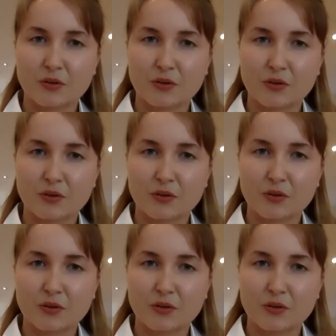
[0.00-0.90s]
by
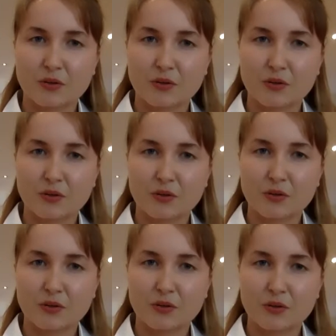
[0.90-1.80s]
Jakob
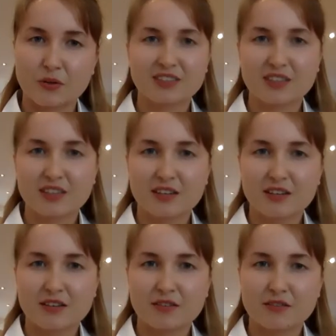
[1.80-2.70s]

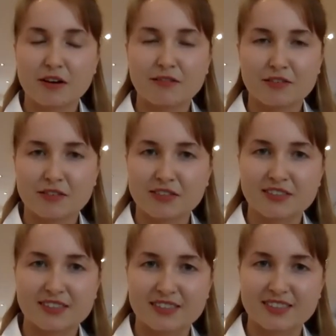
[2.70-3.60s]
Gustafsson,
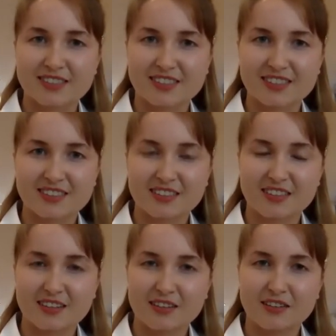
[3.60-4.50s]
which
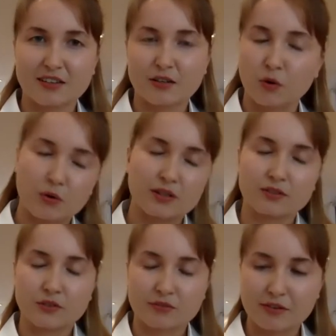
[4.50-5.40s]
references,
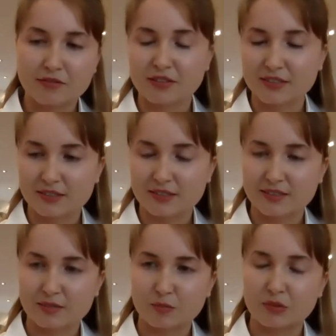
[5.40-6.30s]
or not
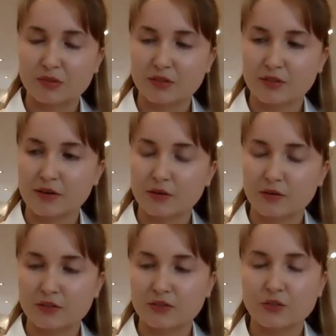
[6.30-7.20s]
references, is built
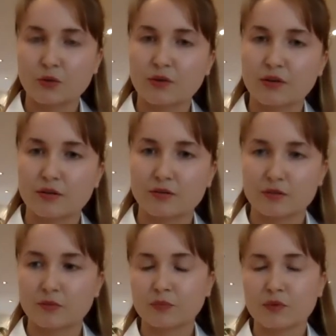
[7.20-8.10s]
around the story of
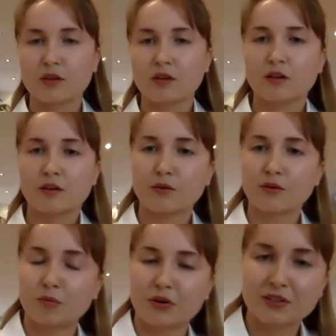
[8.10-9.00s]
a
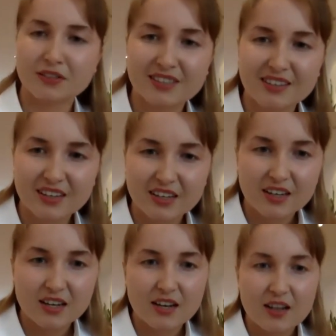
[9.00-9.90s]
OO bird.
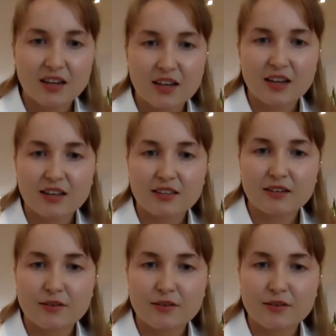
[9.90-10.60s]
And